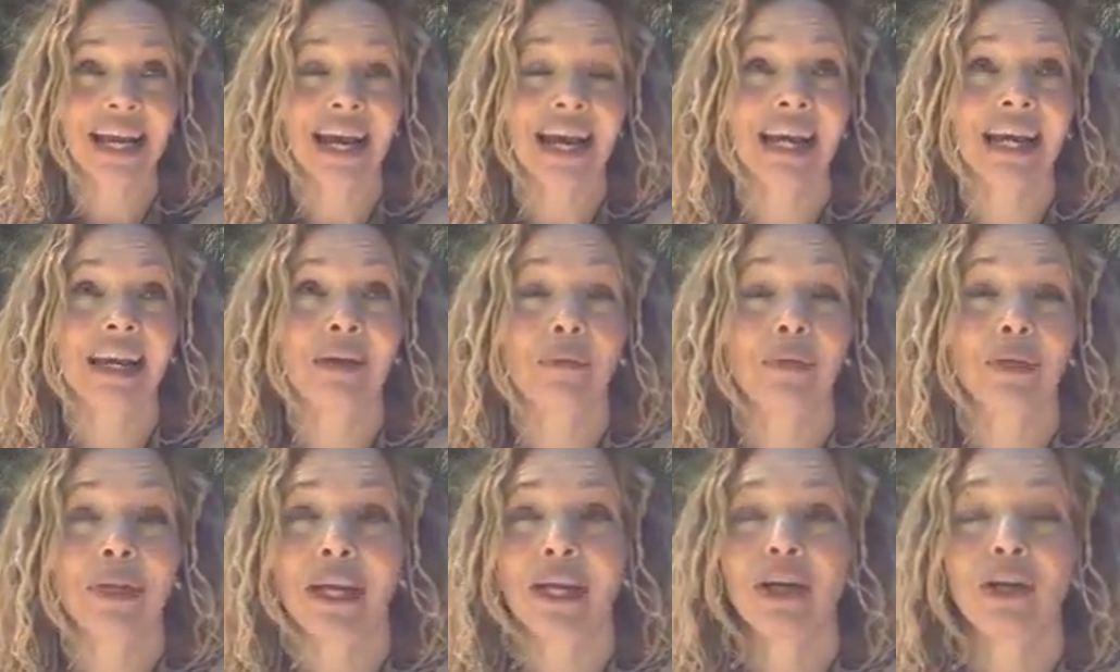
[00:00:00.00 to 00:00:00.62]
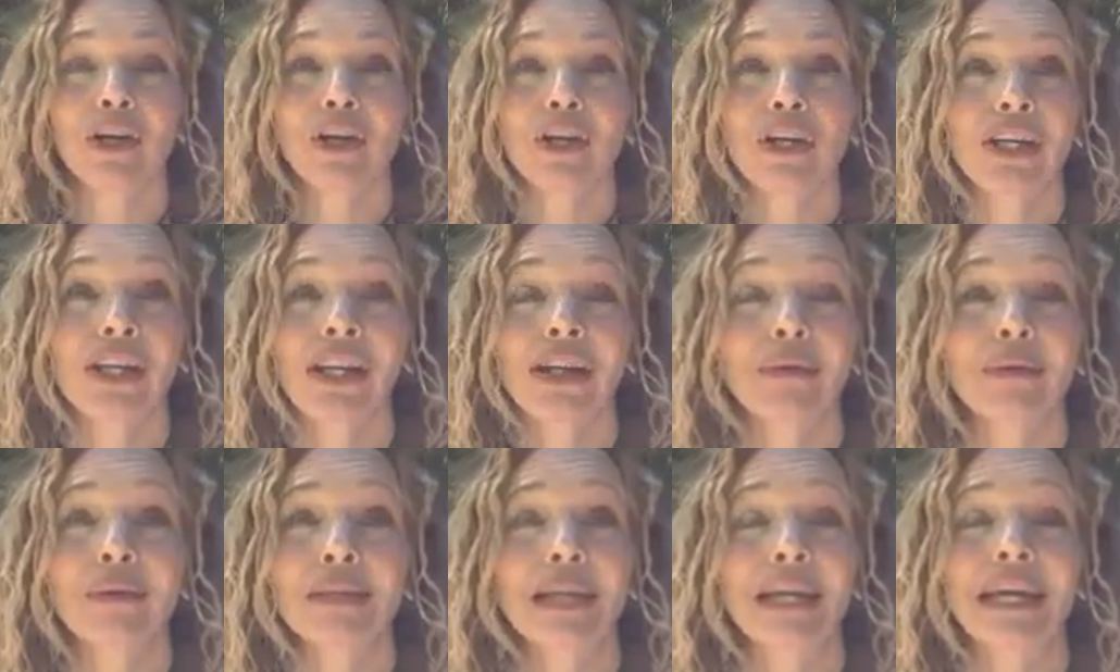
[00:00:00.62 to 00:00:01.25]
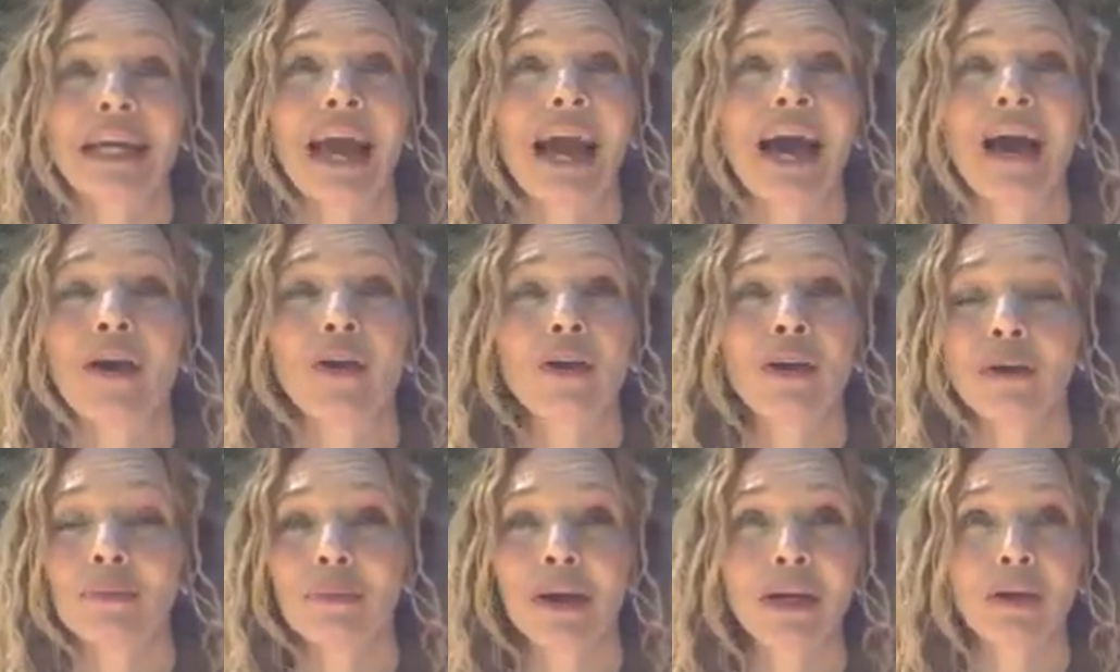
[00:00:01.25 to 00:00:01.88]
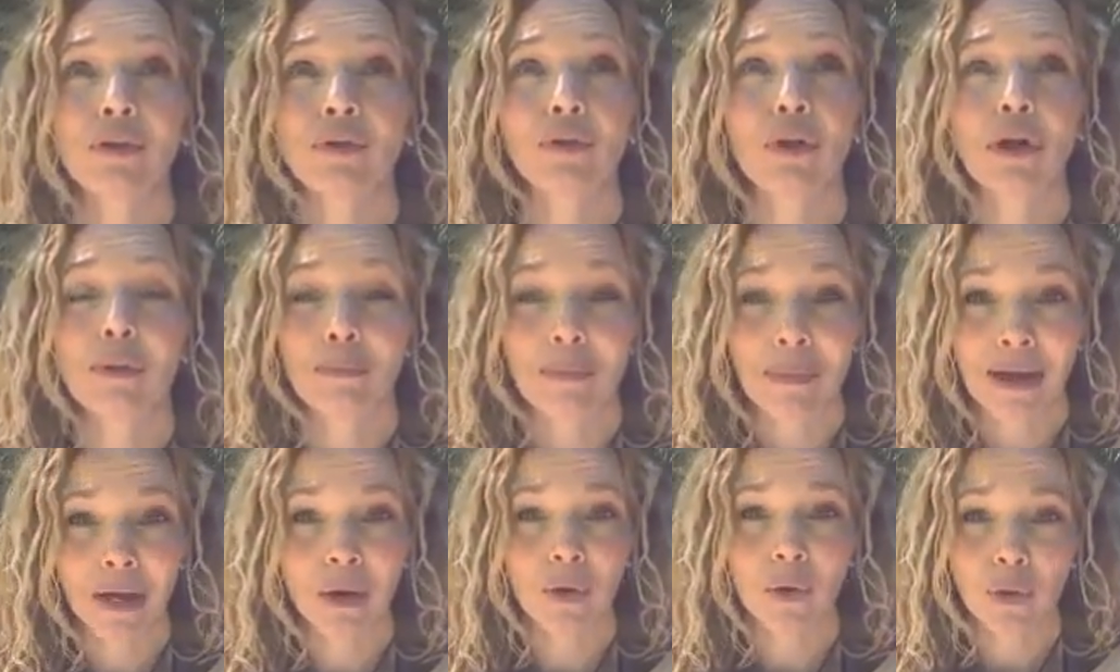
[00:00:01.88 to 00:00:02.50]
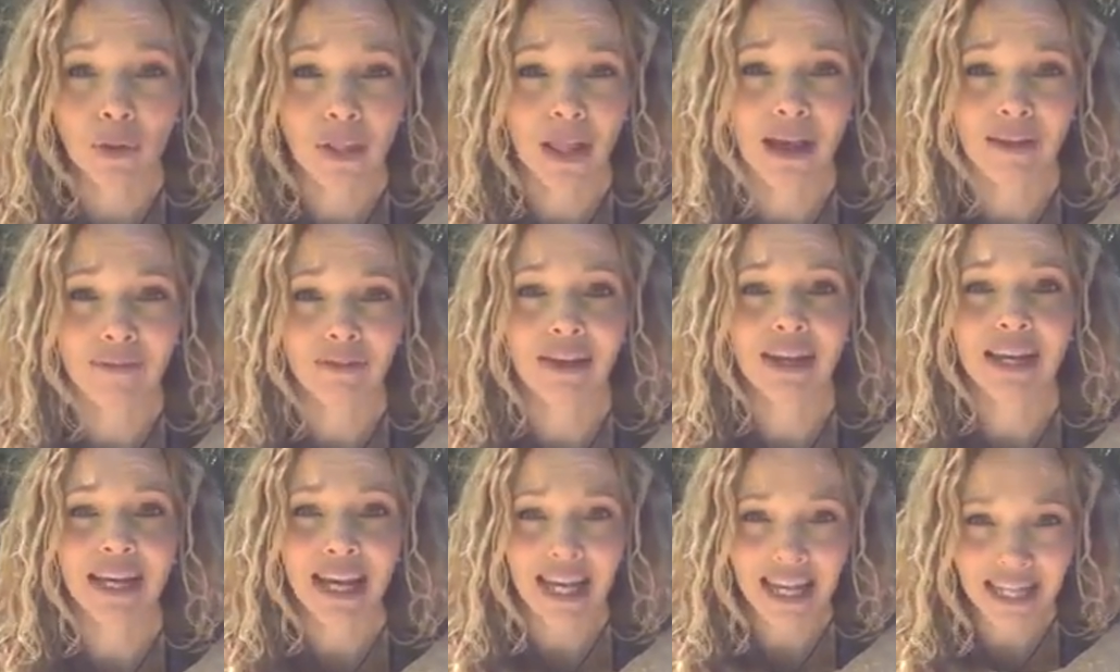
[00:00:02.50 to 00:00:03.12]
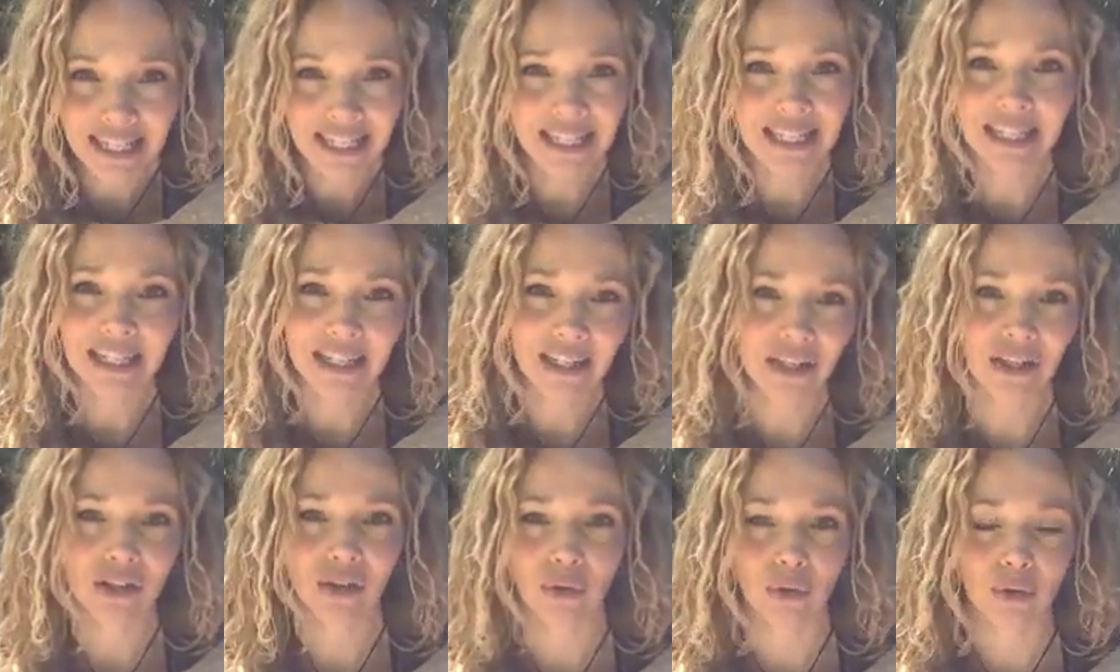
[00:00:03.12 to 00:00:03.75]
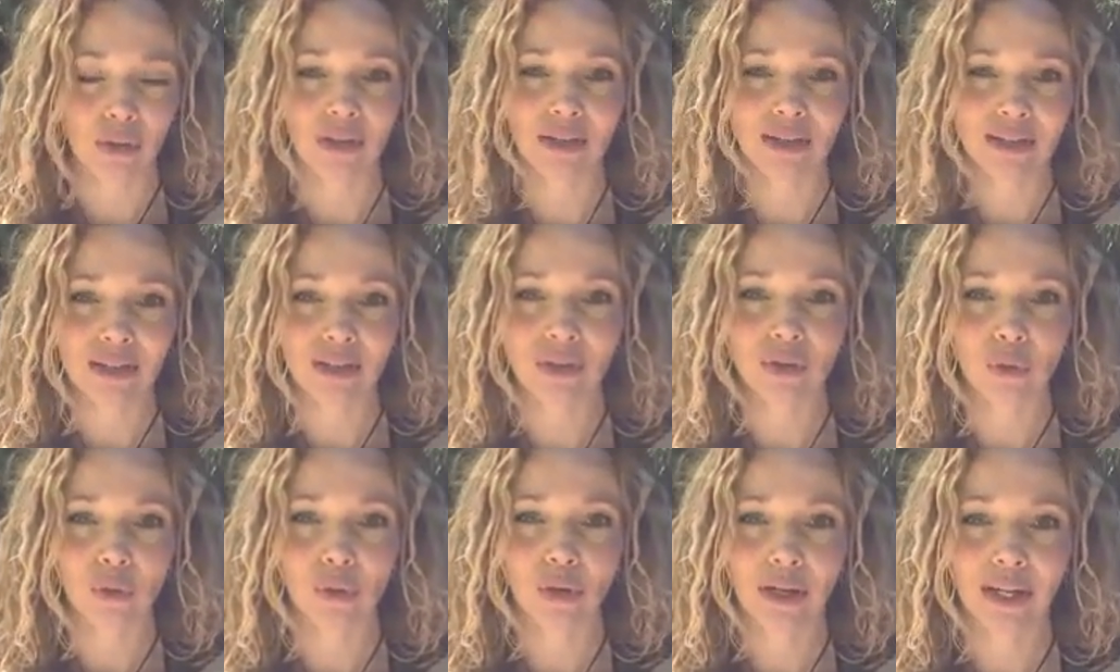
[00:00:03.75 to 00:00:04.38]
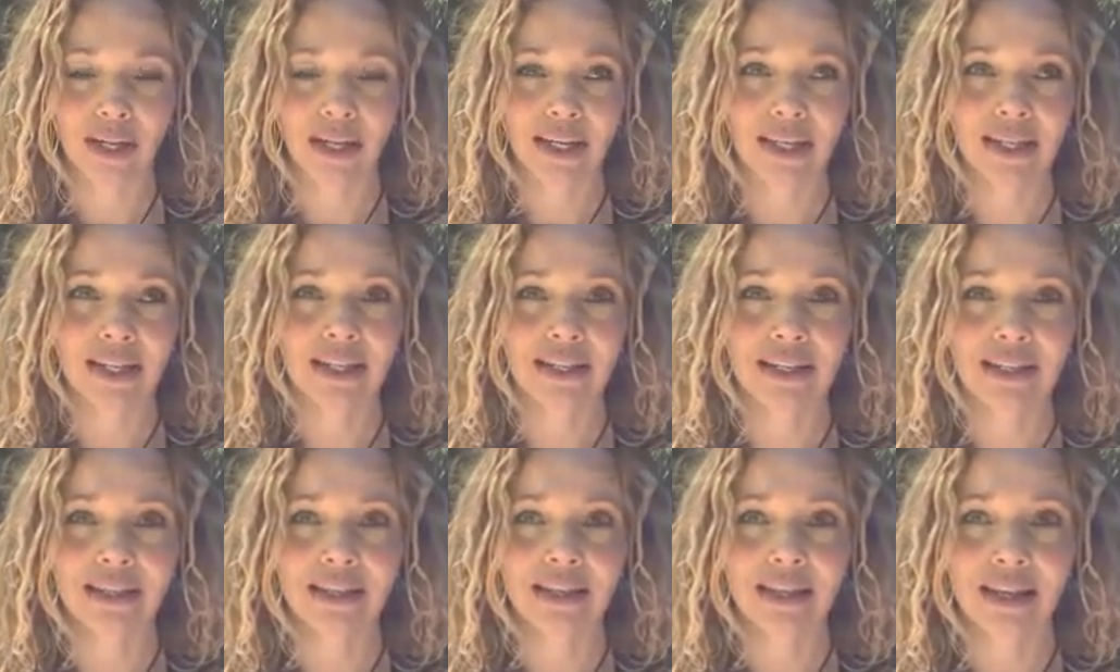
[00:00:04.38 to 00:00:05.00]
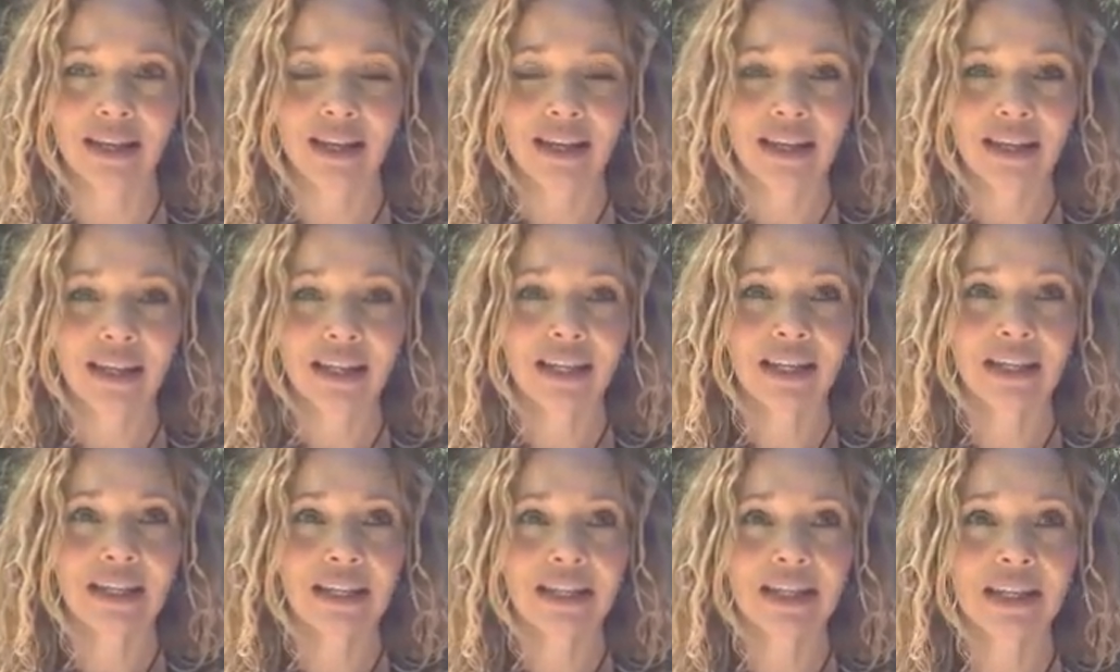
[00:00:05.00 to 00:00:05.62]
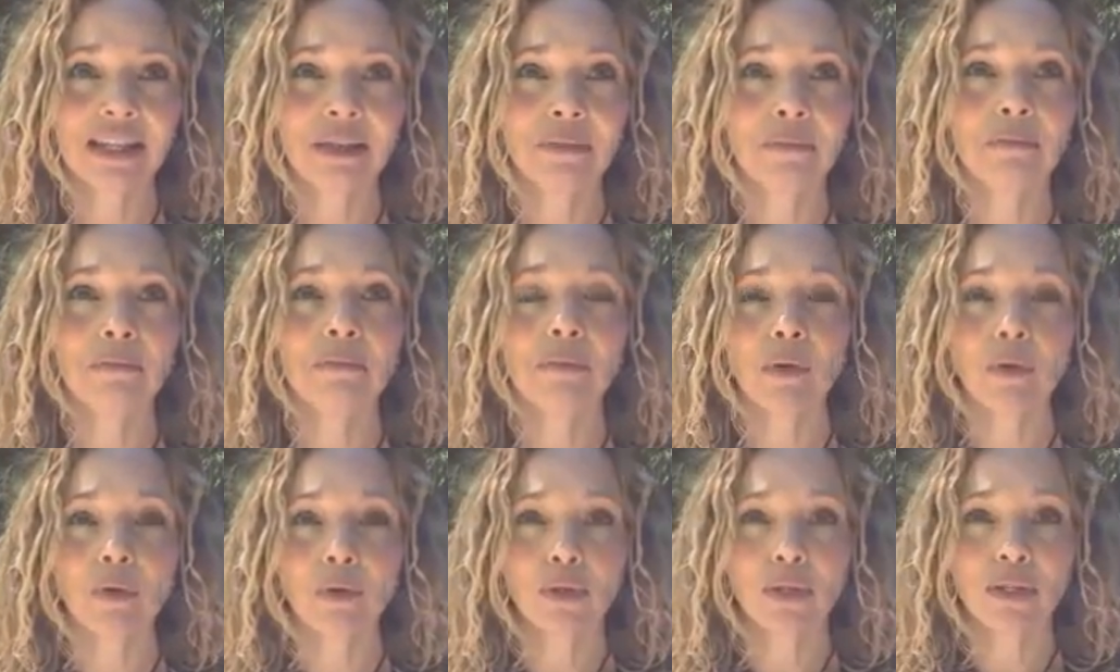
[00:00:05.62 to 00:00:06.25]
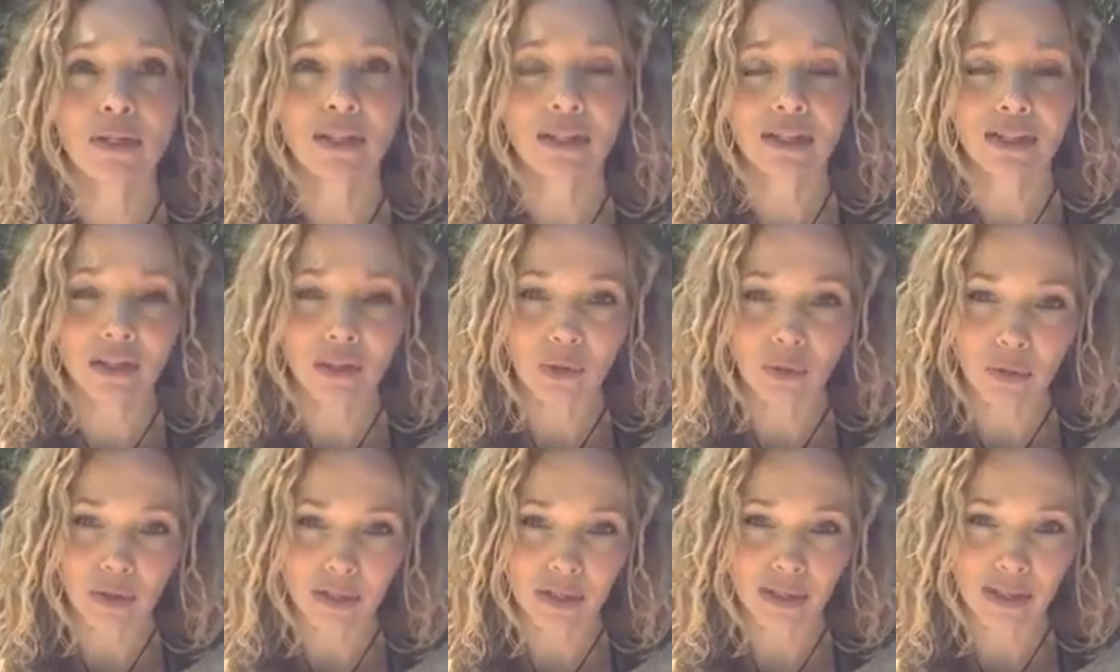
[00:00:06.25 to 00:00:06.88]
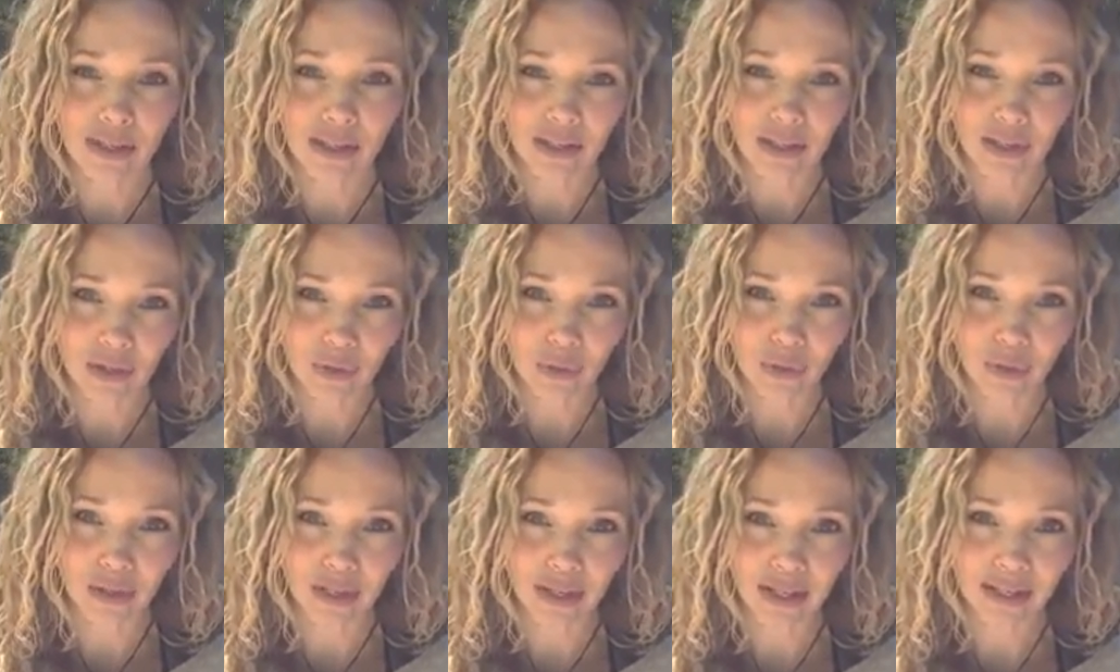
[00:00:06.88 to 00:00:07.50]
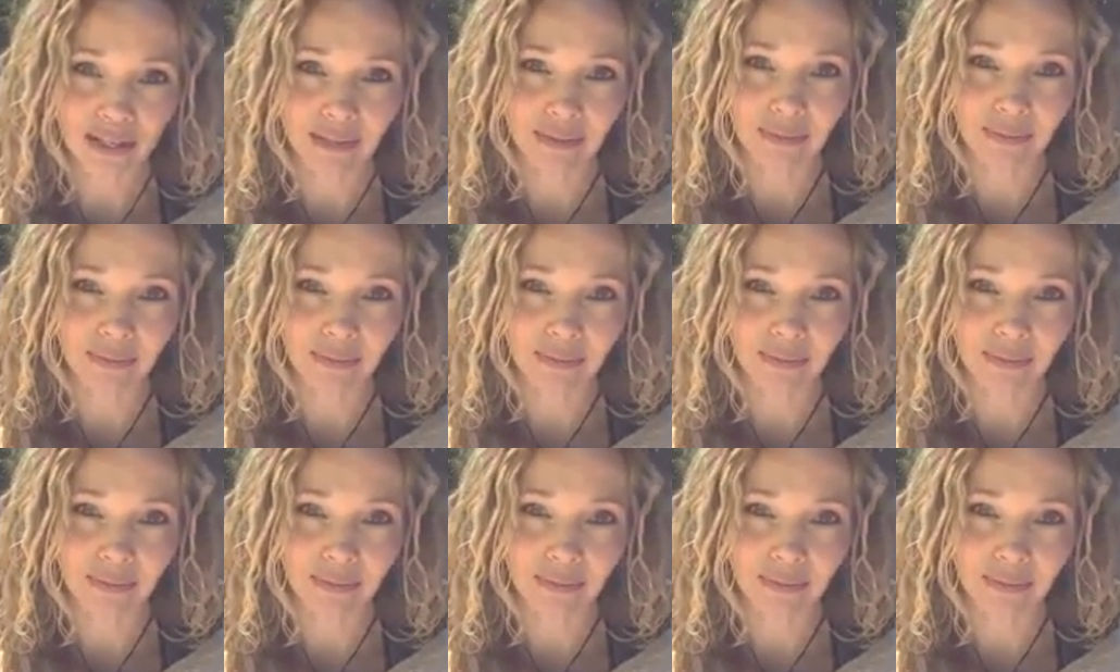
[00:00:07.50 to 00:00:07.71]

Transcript: When I heard it, I was like, how come I grew up my whole life and didn't know this story? It is the most exquisite story.